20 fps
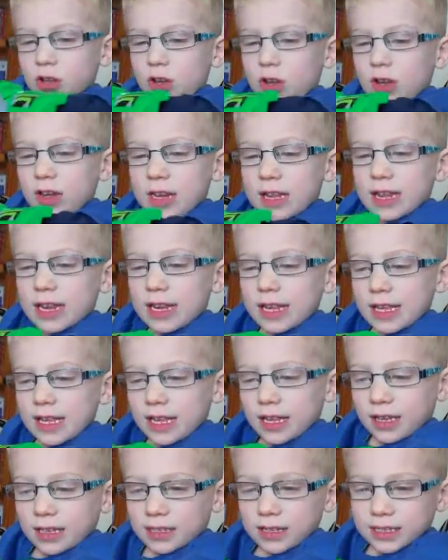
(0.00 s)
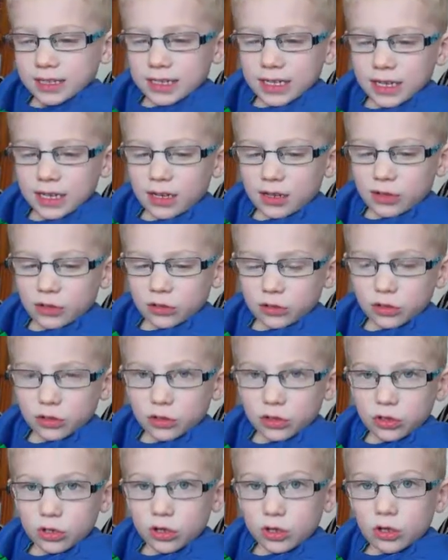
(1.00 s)
are nearly extinct,
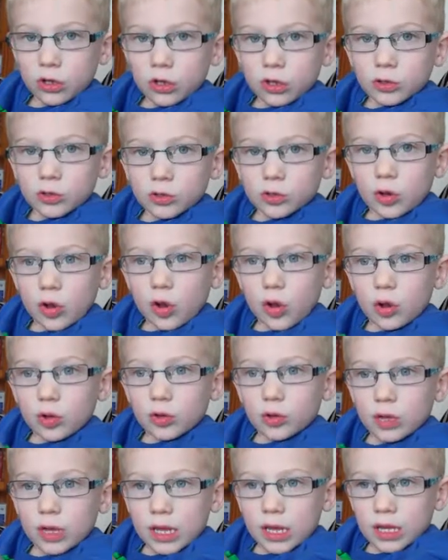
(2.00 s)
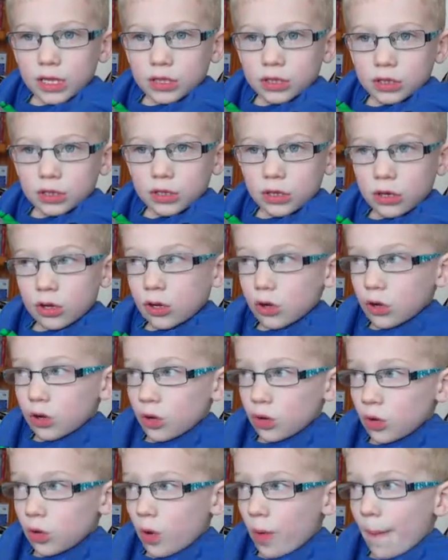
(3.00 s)
so there's
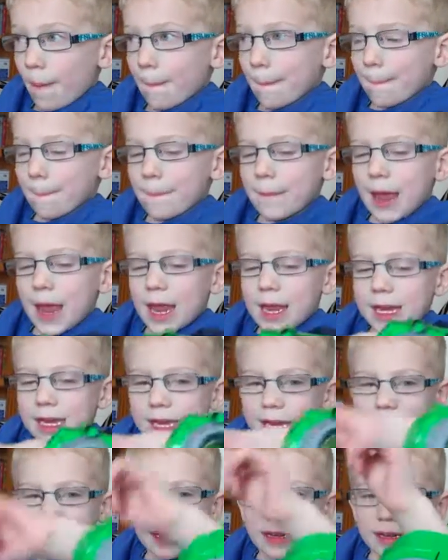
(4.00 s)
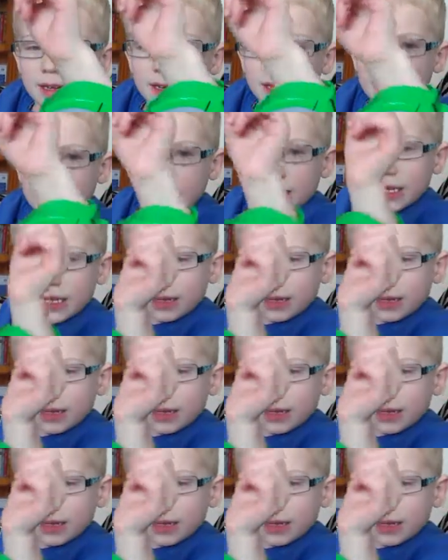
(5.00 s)
not many